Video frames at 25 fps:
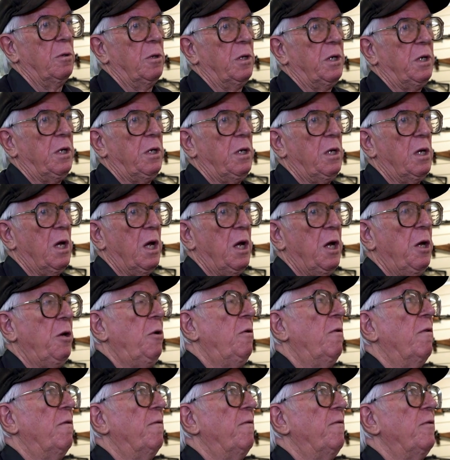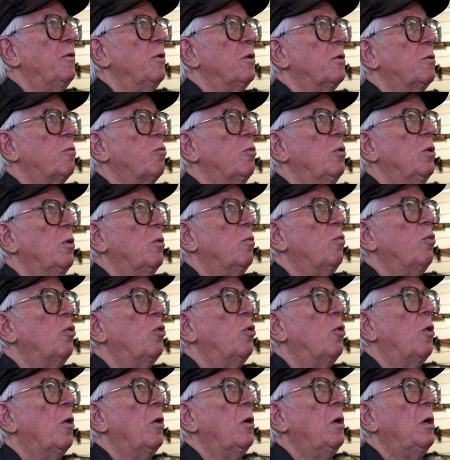the end of the First World
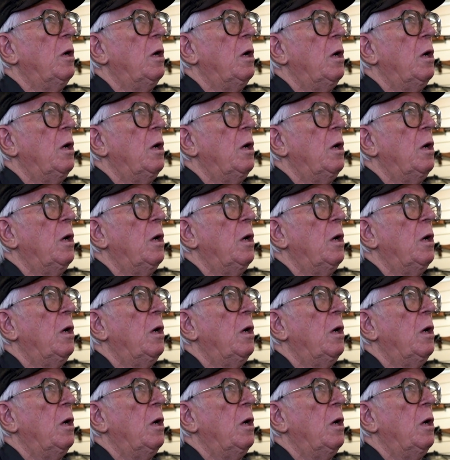War.